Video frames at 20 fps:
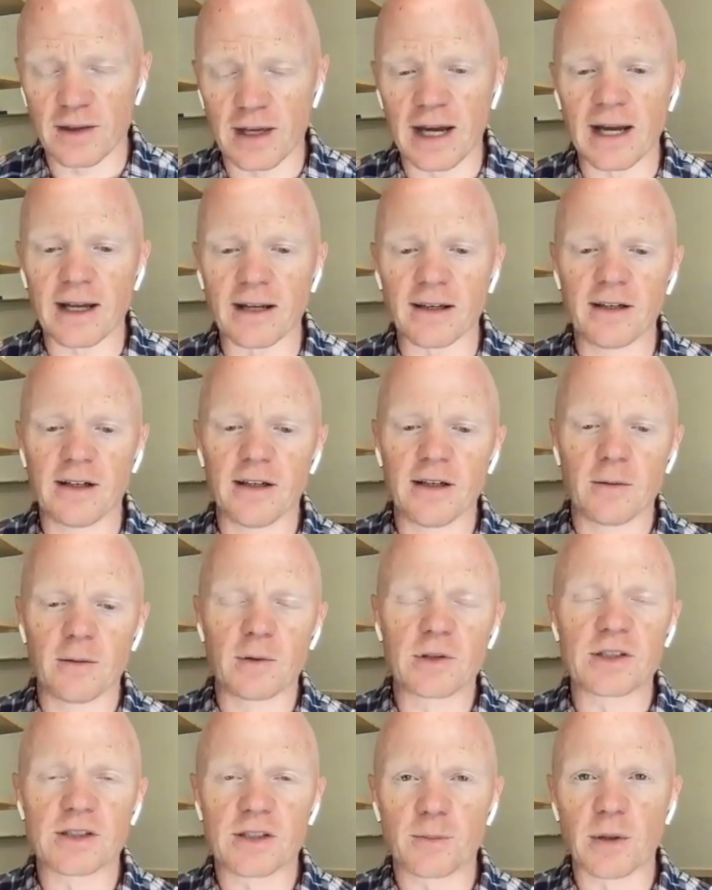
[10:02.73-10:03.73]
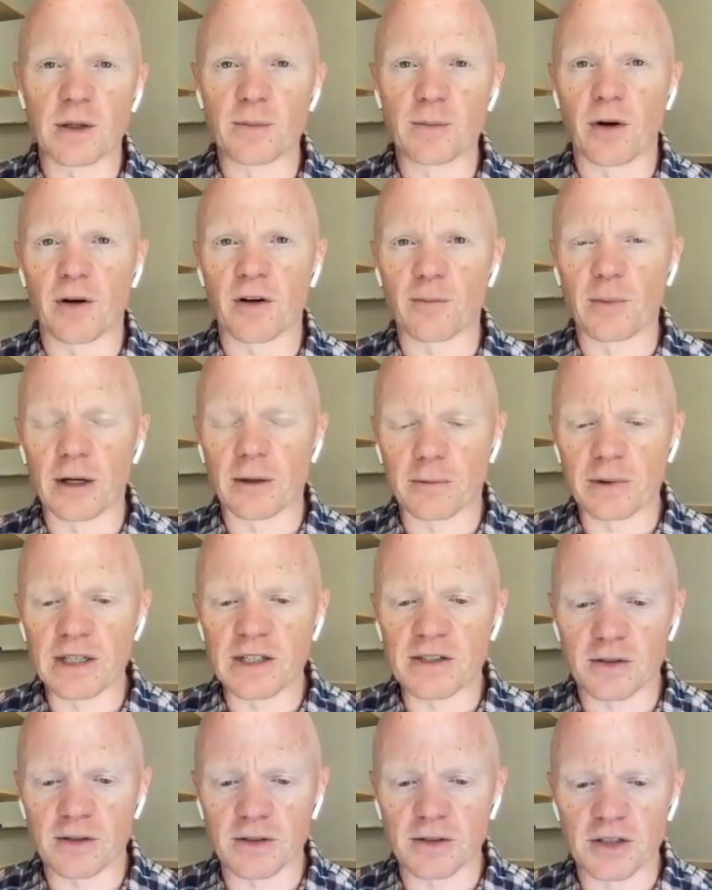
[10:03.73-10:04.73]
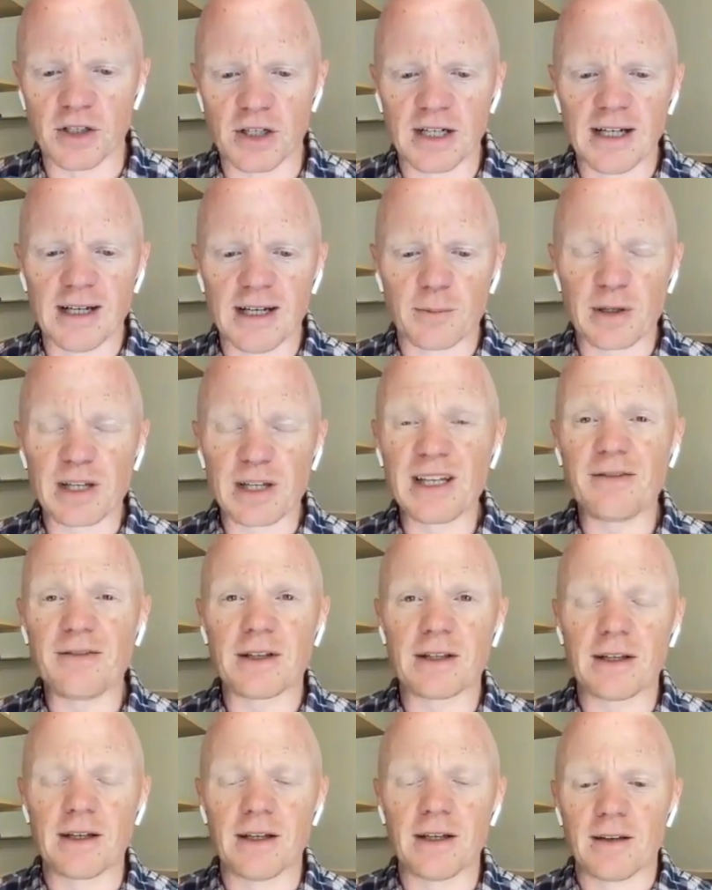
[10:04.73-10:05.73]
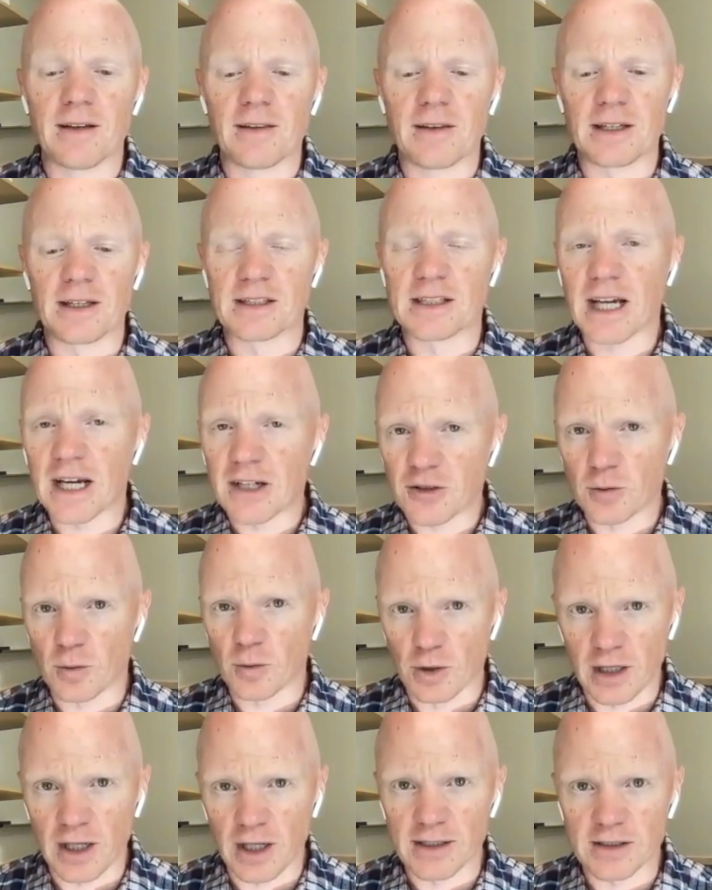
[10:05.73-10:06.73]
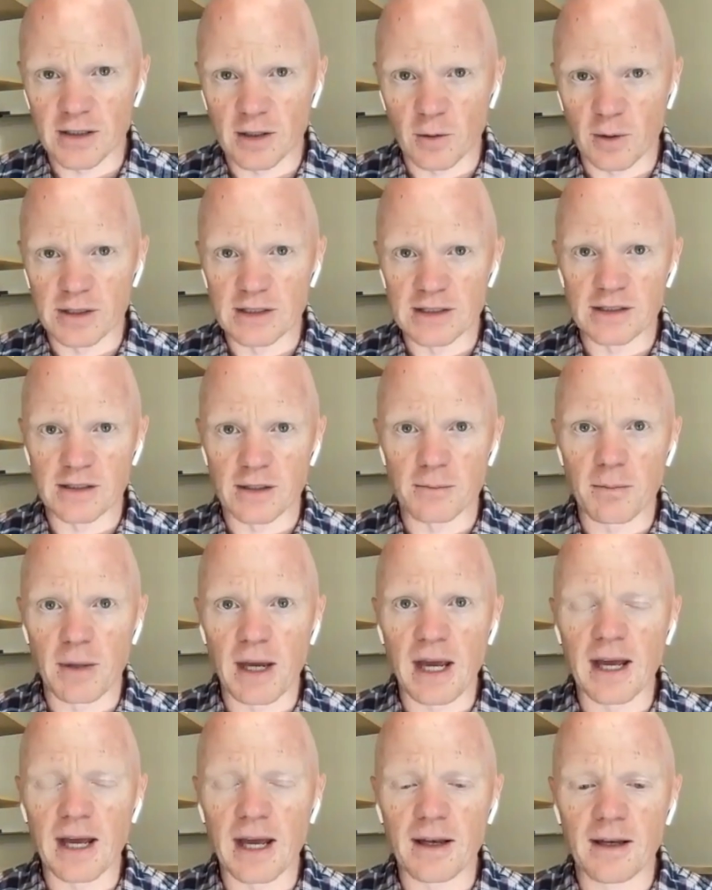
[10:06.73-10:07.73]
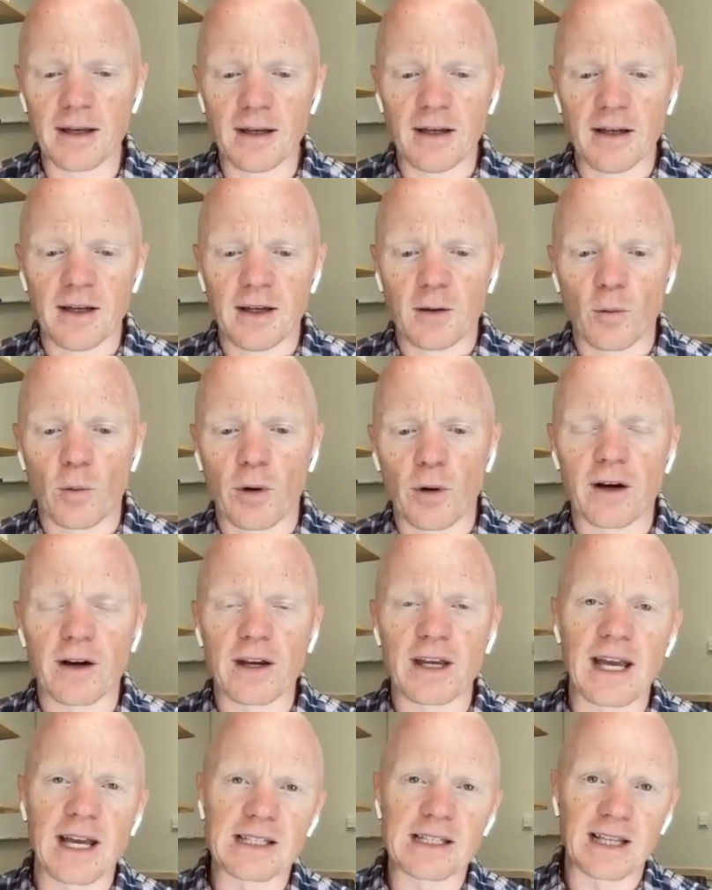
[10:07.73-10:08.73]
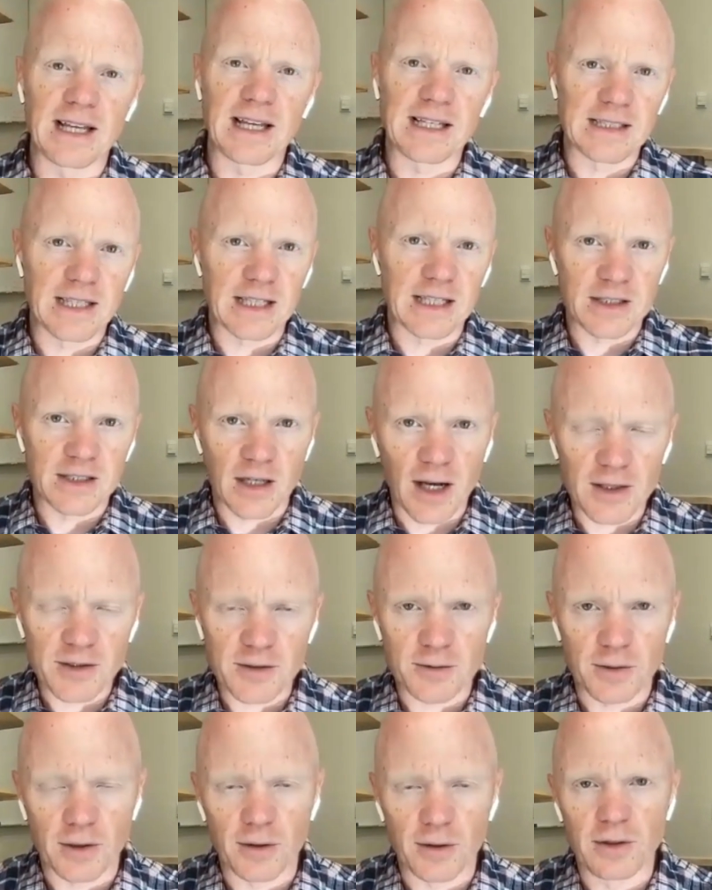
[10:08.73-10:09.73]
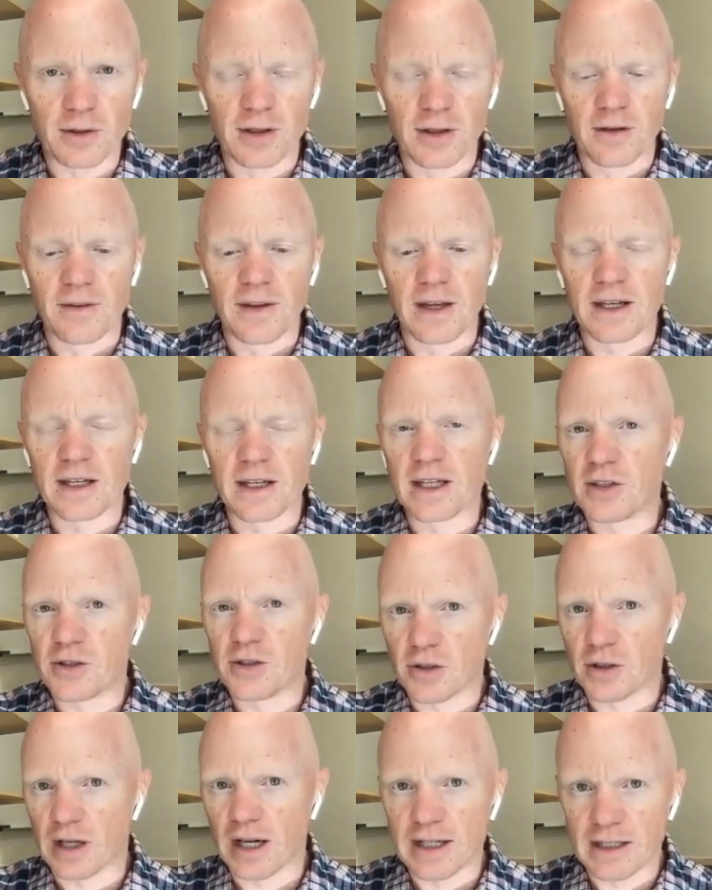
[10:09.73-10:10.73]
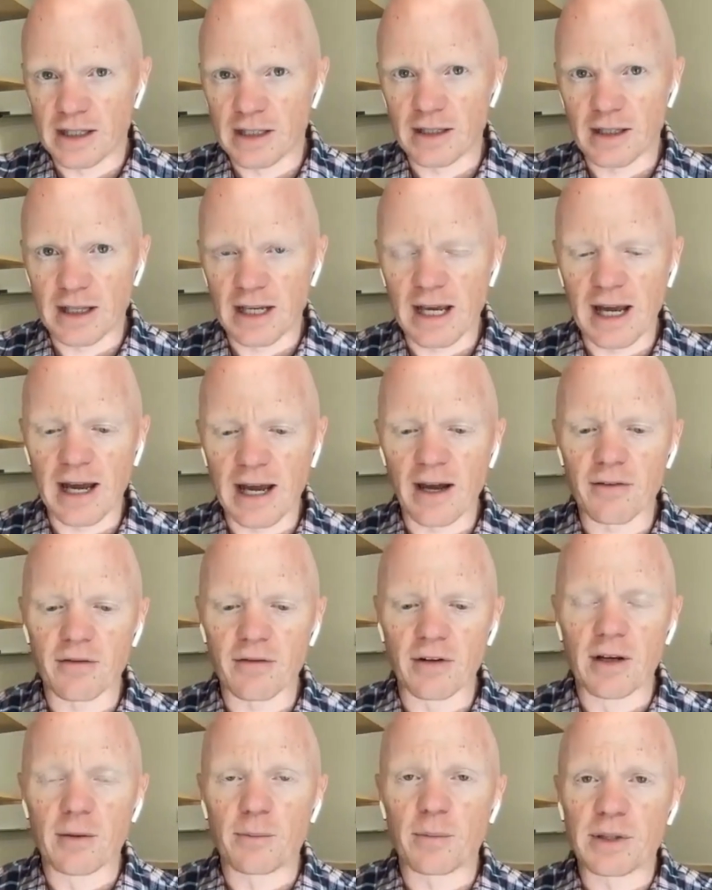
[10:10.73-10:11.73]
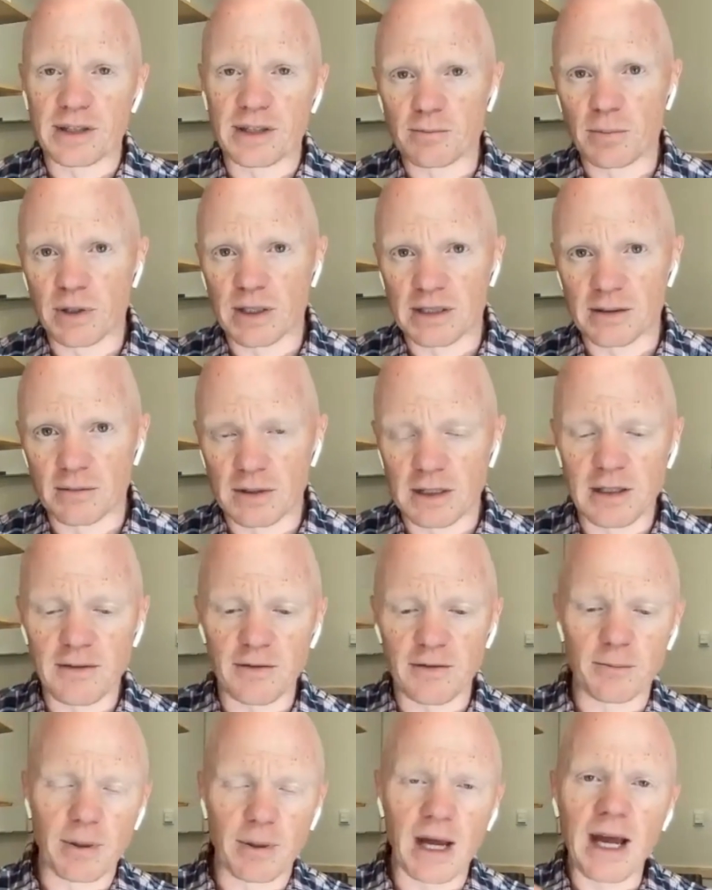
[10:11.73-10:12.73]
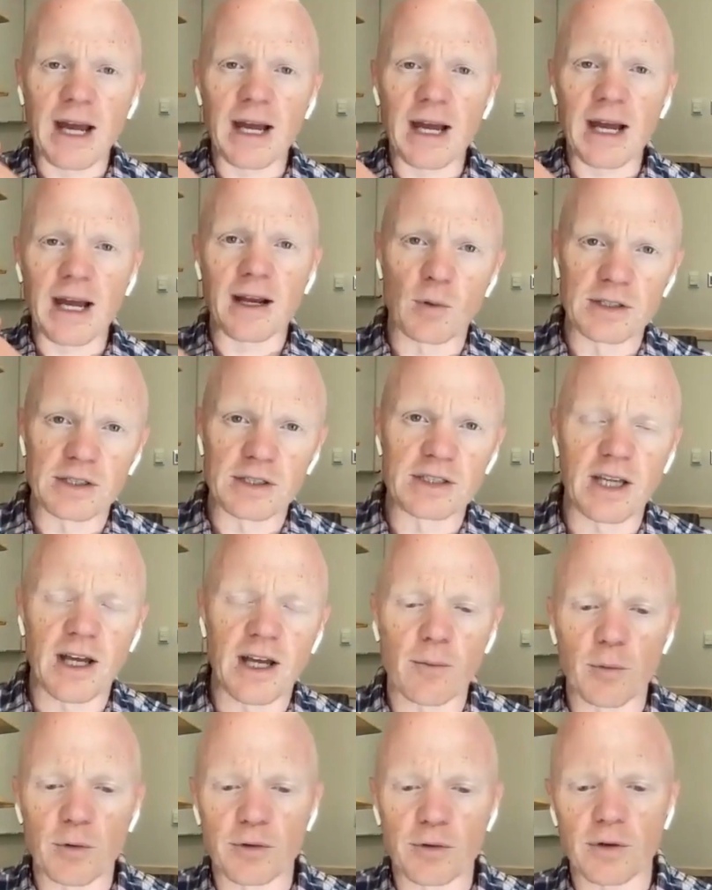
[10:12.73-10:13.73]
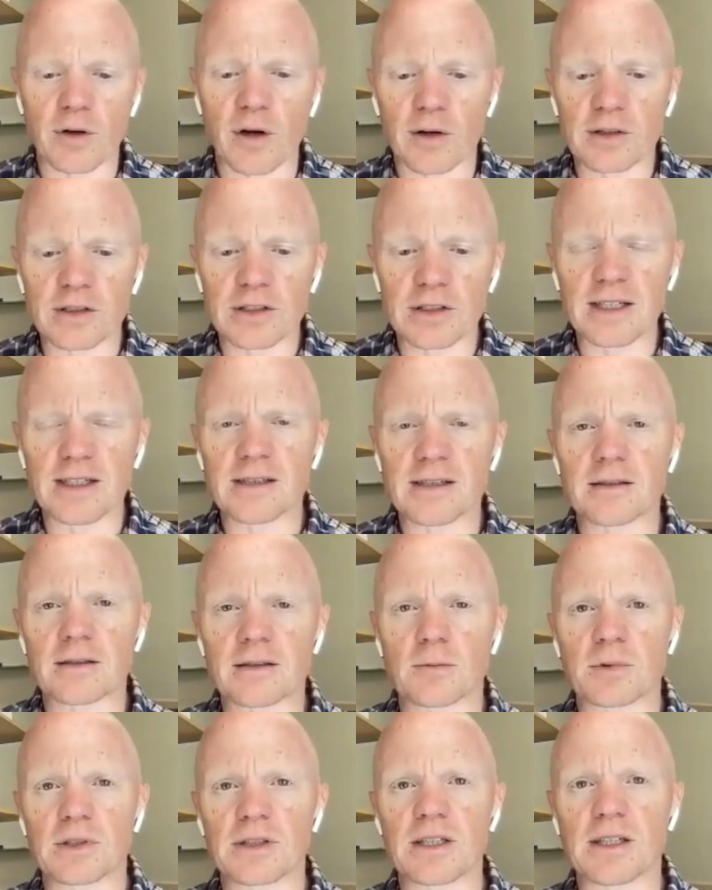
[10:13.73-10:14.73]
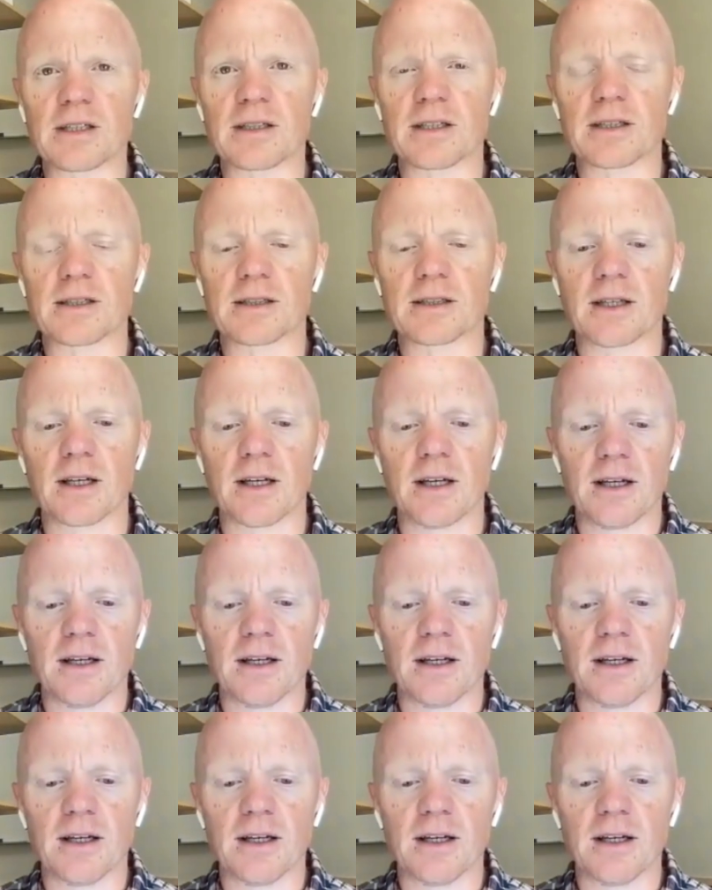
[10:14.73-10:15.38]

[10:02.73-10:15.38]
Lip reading: that, which is a big part of my research, but even the sexual consequences in men, where he has less testosterone than he should ideally have. But even back one step with regards to insulin resistance,